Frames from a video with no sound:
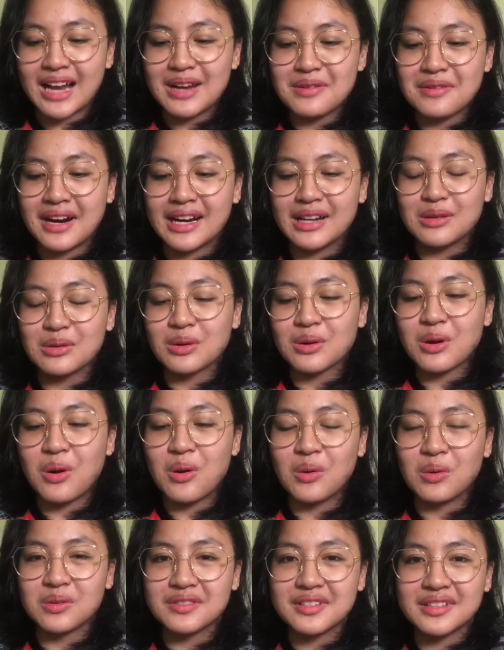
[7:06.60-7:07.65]
I know I look
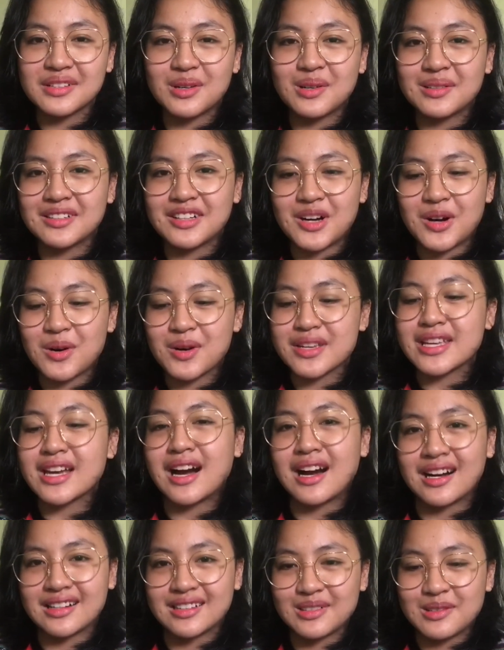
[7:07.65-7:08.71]
old or
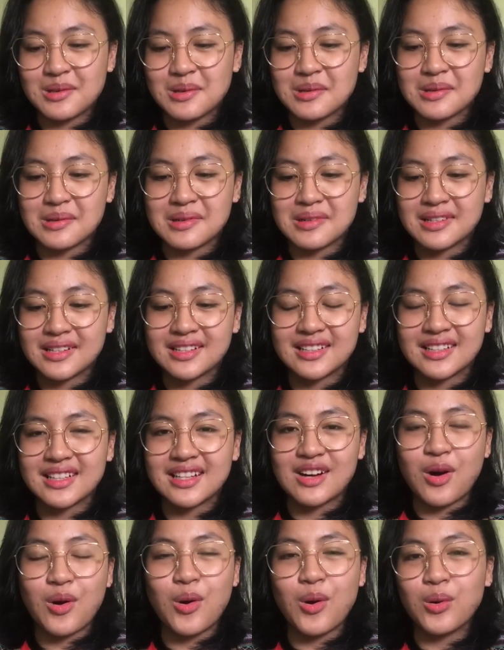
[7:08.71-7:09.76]
young or
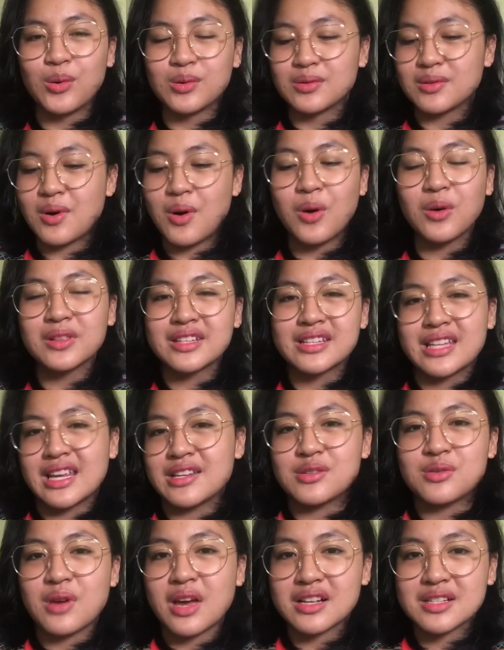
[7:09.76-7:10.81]
old, older
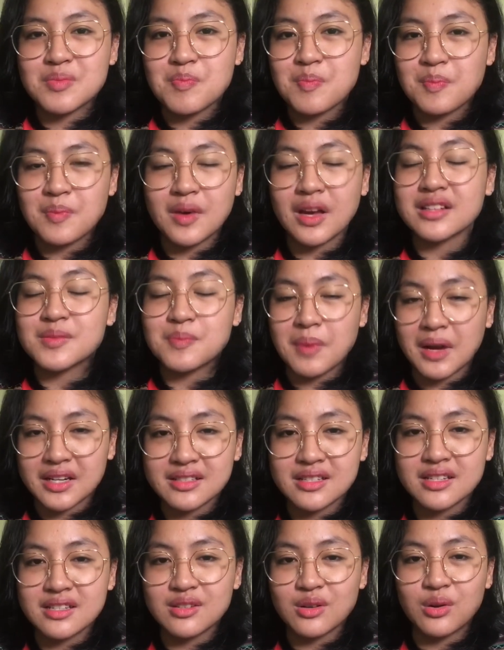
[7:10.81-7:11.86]
than you ex
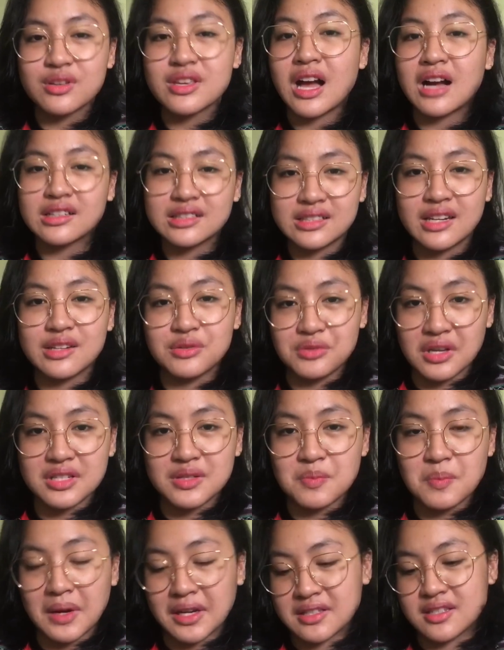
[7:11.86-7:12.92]
expected or younger than you
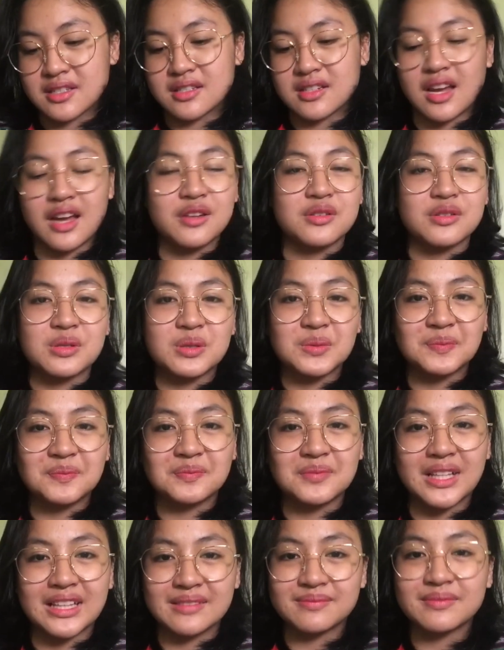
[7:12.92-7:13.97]
expected I don't know
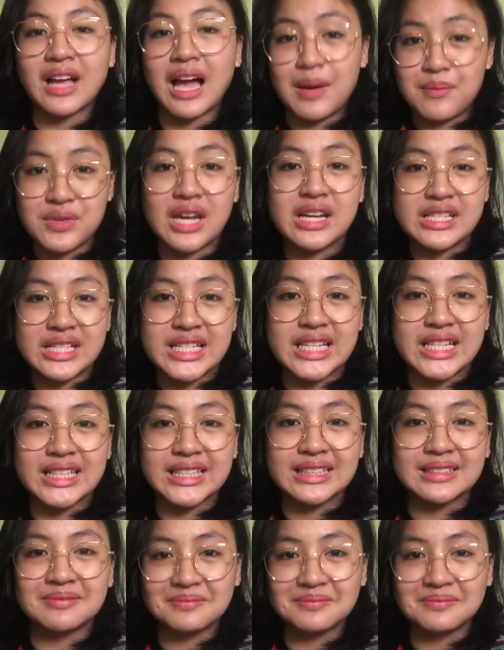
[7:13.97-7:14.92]
but I'm 19